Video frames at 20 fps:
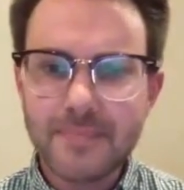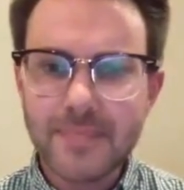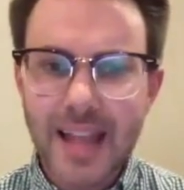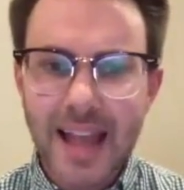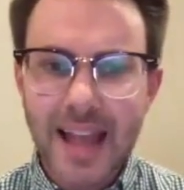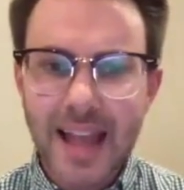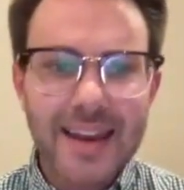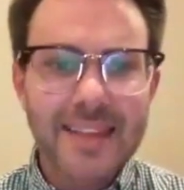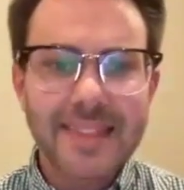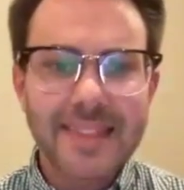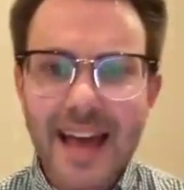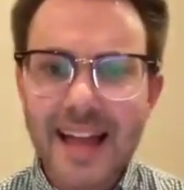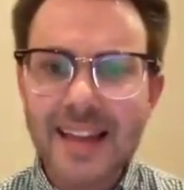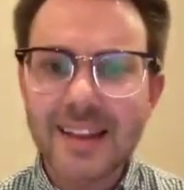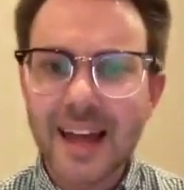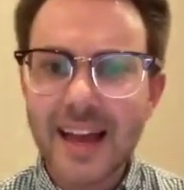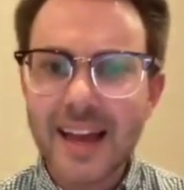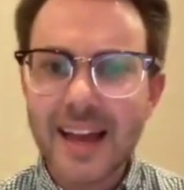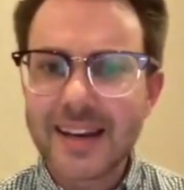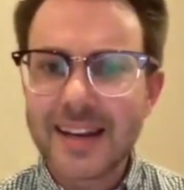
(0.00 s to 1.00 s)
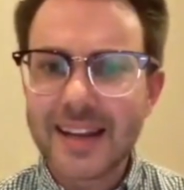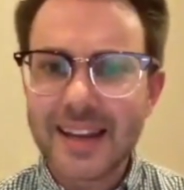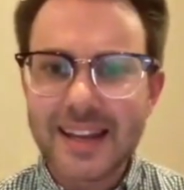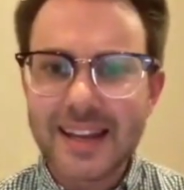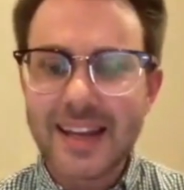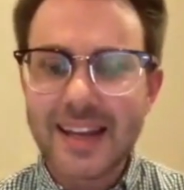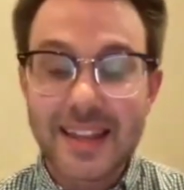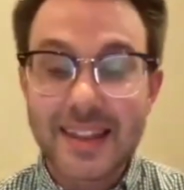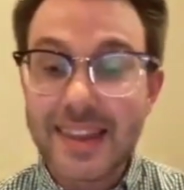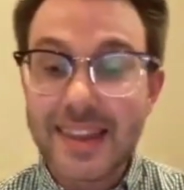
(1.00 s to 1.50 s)
in that line,
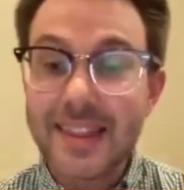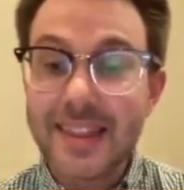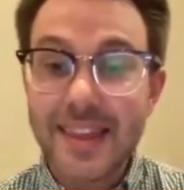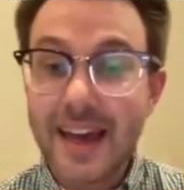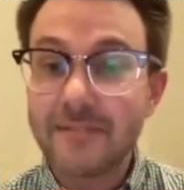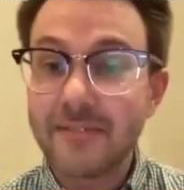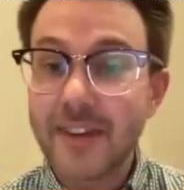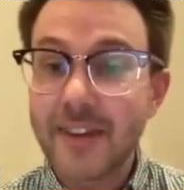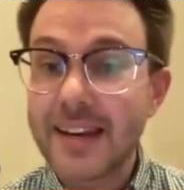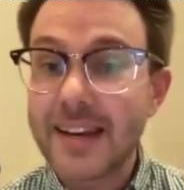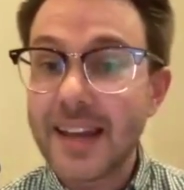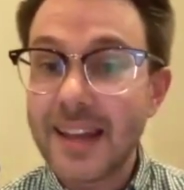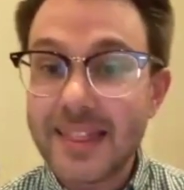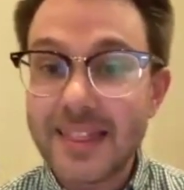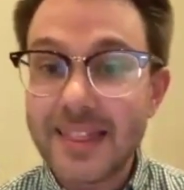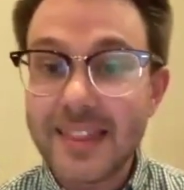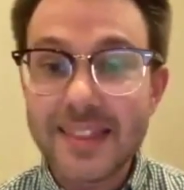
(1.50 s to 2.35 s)
in that vein,